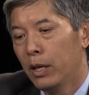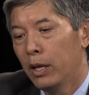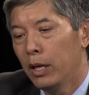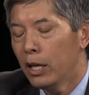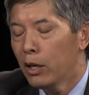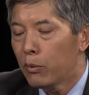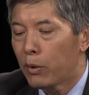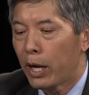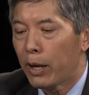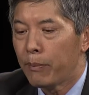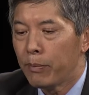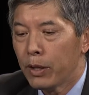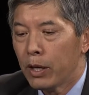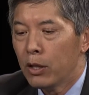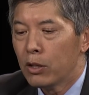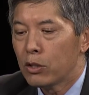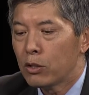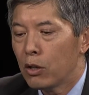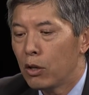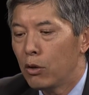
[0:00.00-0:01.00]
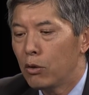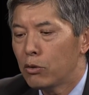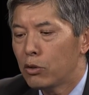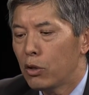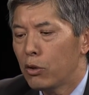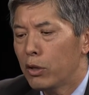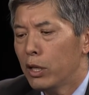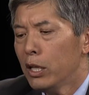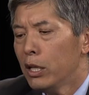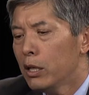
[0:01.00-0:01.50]
Anyway, so,
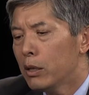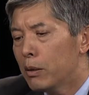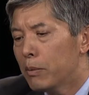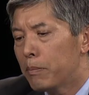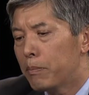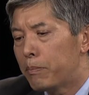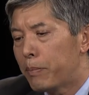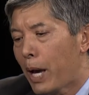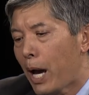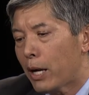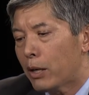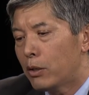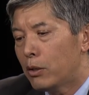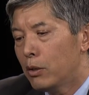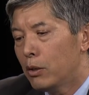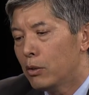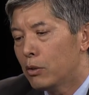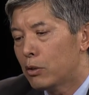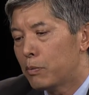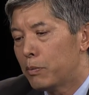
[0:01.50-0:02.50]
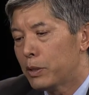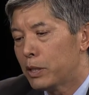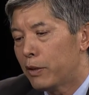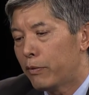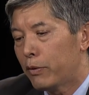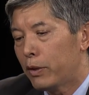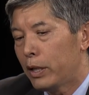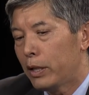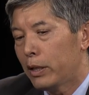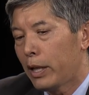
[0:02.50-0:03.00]
so getting back to
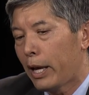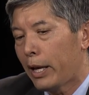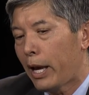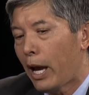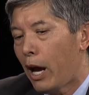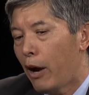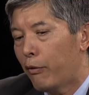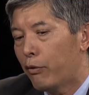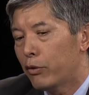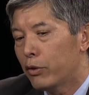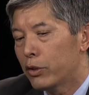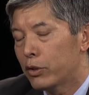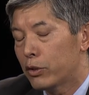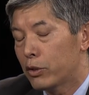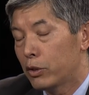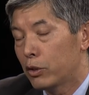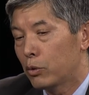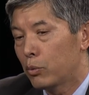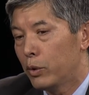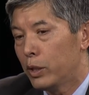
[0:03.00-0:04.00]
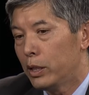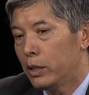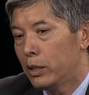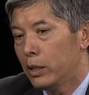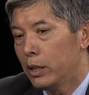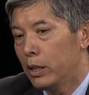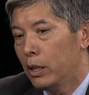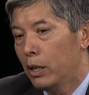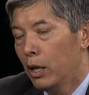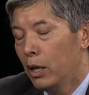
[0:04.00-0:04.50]
specifically like how, for instance, we,
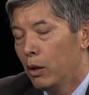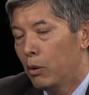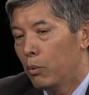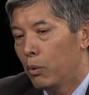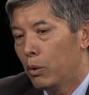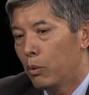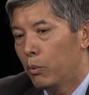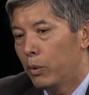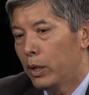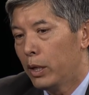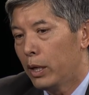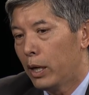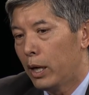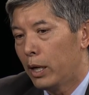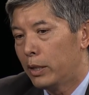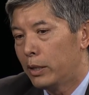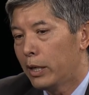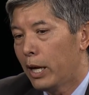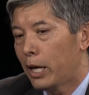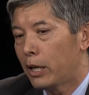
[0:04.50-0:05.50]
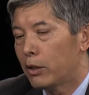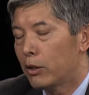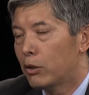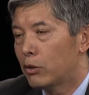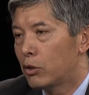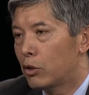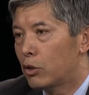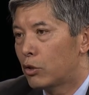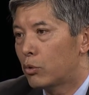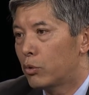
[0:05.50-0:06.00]
we, we uh,
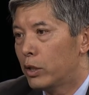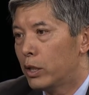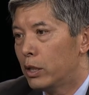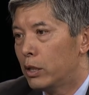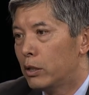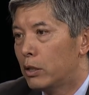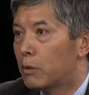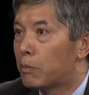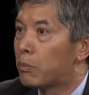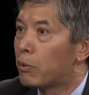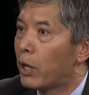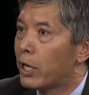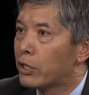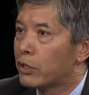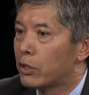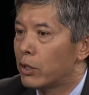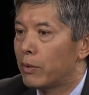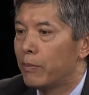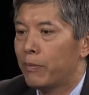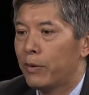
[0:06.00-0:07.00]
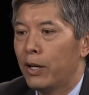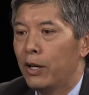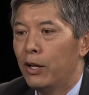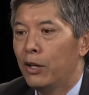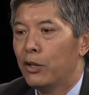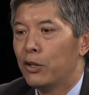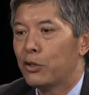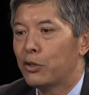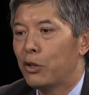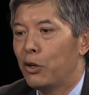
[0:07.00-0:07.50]
diagnose and treat depression.
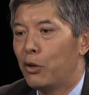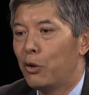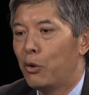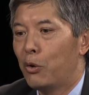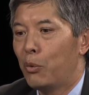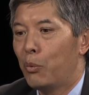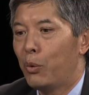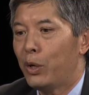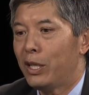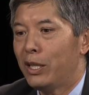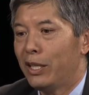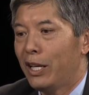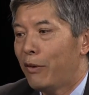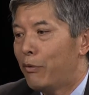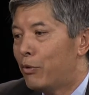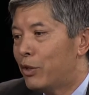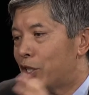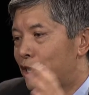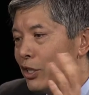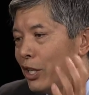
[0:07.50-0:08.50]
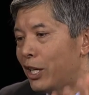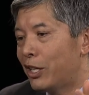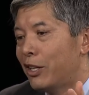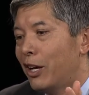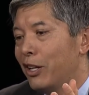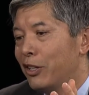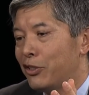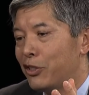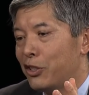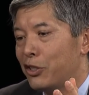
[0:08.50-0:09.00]
So we leverage
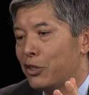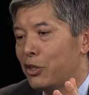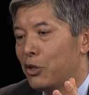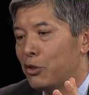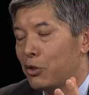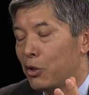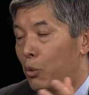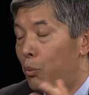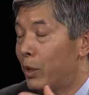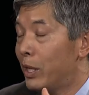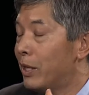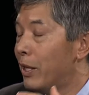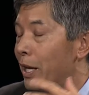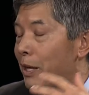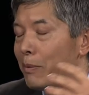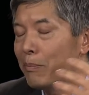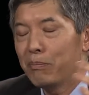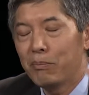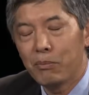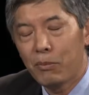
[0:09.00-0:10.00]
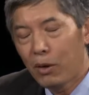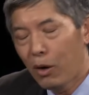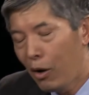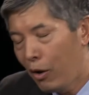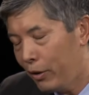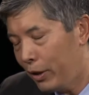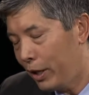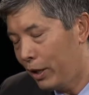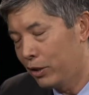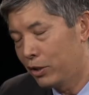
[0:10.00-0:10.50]
technology. So, so we, like
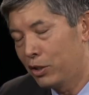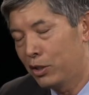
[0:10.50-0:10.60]
all the health